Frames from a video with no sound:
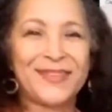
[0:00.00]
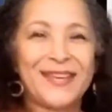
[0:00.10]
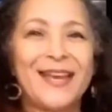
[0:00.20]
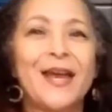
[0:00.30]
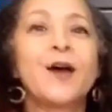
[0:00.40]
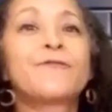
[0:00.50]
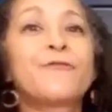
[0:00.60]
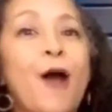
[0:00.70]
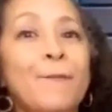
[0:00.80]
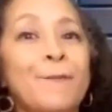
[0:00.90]

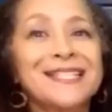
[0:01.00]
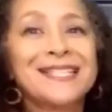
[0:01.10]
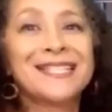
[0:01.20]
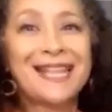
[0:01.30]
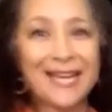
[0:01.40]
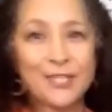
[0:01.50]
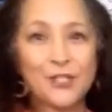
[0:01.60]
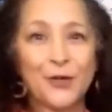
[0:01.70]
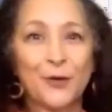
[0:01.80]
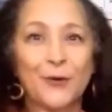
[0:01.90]
From
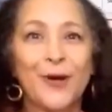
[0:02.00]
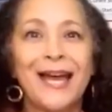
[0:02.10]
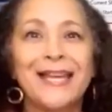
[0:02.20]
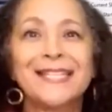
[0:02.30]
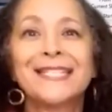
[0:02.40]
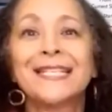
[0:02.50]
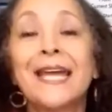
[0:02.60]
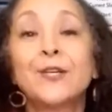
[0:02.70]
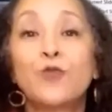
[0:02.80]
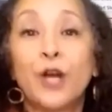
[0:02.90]
slideshow, select
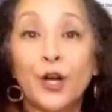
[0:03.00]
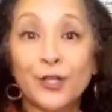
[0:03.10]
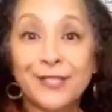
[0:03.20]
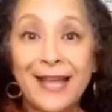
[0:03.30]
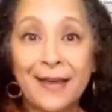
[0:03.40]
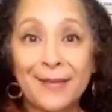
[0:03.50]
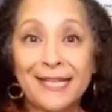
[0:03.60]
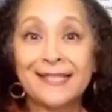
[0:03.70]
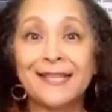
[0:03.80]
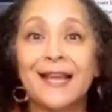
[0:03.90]
rehearse timings.
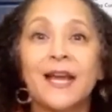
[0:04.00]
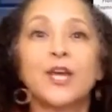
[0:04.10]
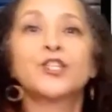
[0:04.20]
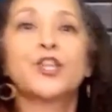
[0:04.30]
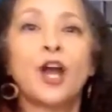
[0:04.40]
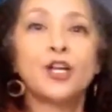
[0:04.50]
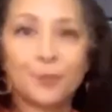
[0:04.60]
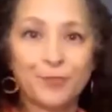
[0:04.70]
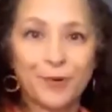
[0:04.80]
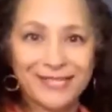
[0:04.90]
Start your
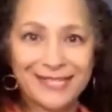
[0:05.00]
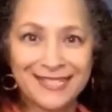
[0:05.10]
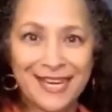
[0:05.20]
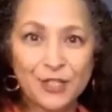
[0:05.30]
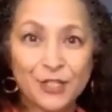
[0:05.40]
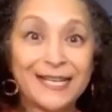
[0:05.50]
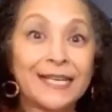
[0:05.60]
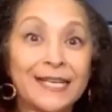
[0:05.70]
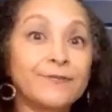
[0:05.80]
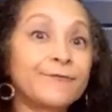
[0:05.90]
presentation in
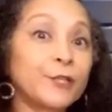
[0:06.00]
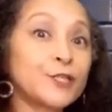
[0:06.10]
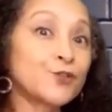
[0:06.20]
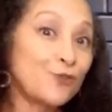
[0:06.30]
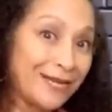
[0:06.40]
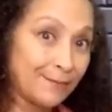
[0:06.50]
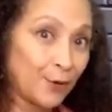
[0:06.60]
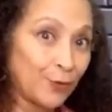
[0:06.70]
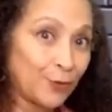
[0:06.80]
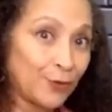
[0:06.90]
full screen
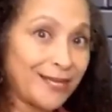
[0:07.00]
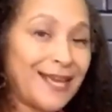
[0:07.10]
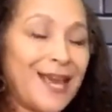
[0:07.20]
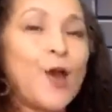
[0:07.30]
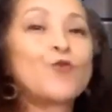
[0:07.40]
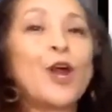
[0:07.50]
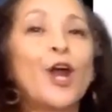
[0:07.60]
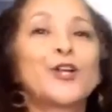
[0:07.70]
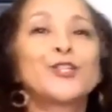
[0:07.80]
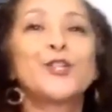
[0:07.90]
mode. Rehearse
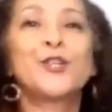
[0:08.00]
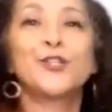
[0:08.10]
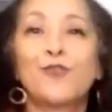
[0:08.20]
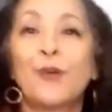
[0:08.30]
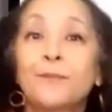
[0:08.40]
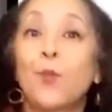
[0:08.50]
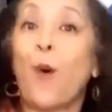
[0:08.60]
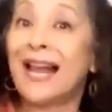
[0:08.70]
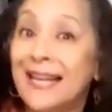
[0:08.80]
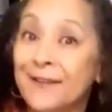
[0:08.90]
your script while
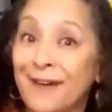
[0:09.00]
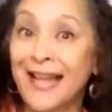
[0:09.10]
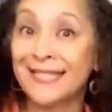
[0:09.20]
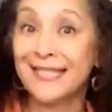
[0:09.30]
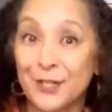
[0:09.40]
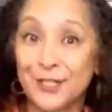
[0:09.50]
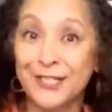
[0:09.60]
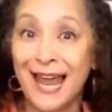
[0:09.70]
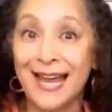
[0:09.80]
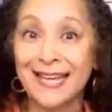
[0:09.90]
advancing your
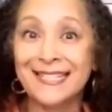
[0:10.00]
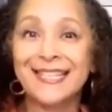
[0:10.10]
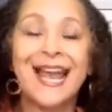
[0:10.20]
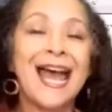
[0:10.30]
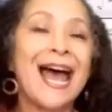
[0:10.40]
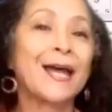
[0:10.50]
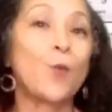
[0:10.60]
slides, and once